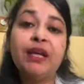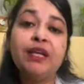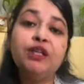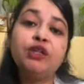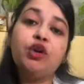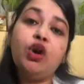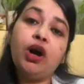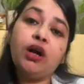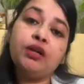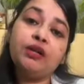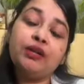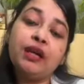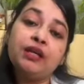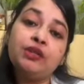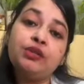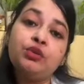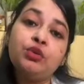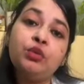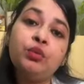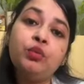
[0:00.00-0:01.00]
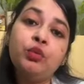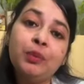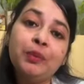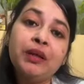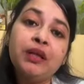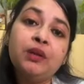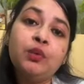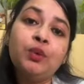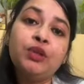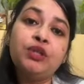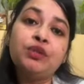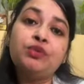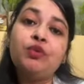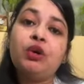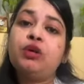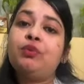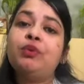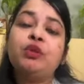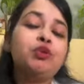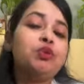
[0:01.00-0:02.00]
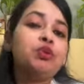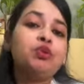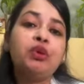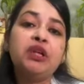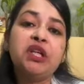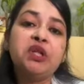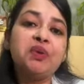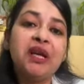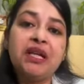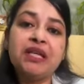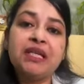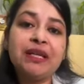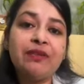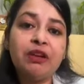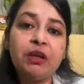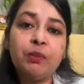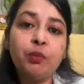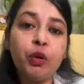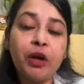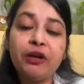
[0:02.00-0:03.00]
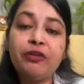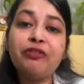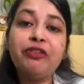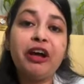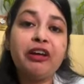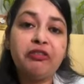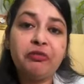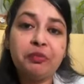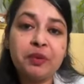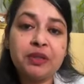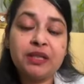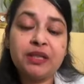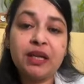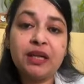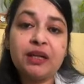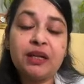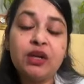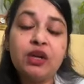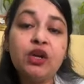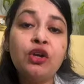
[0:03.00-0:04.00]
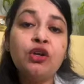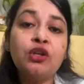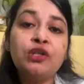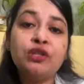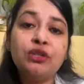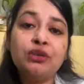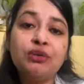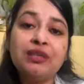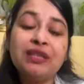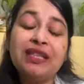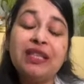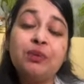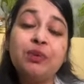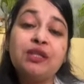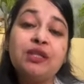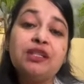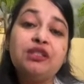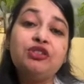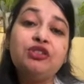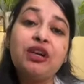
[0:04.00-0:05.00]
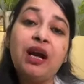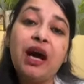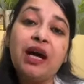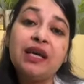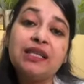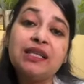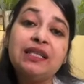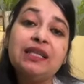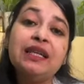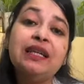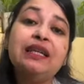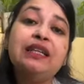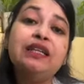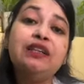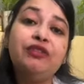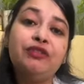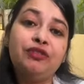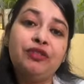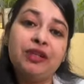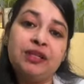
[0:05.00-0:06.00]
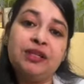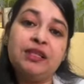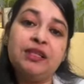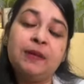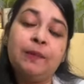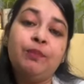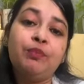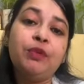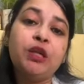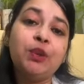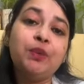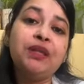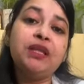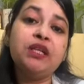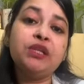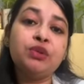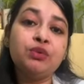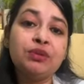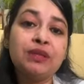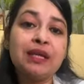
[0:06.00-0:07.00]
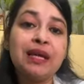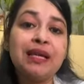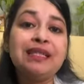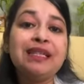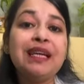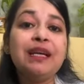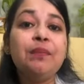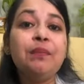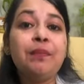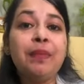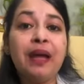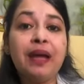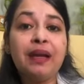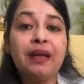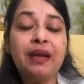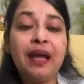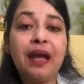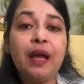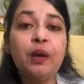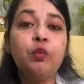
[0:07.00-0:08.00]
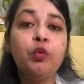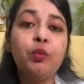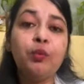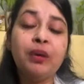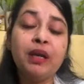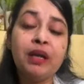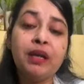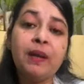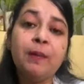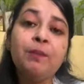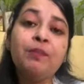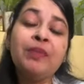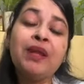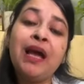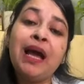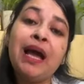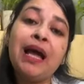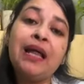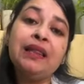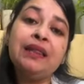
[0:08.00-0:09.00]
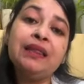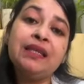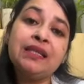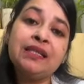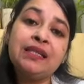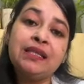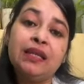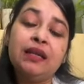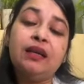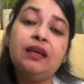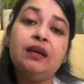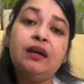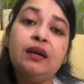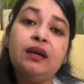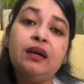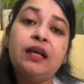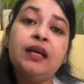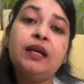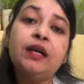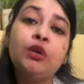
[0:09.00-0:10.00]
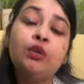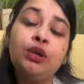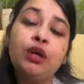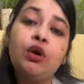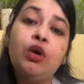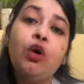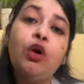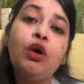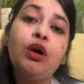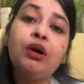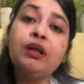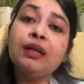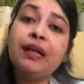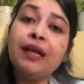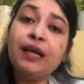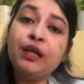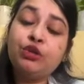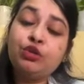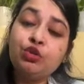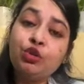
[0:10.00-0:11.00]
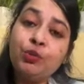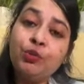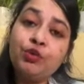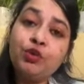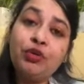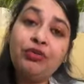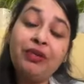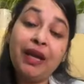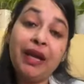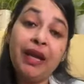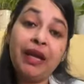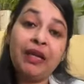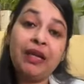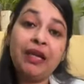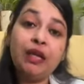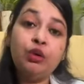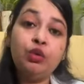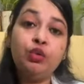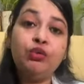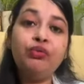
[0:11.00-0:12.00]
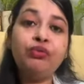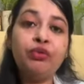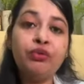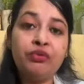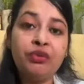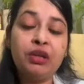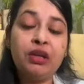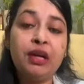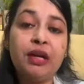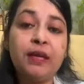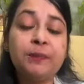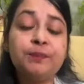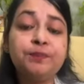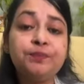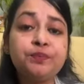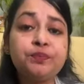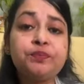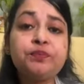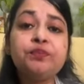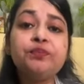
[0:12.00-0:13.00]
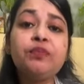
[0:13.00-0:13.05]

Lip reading: in contrast to women, which was only 27.5%. So you see, there was a drastic difference between the suicides in men and women. And this included all age groups of 18 to 59.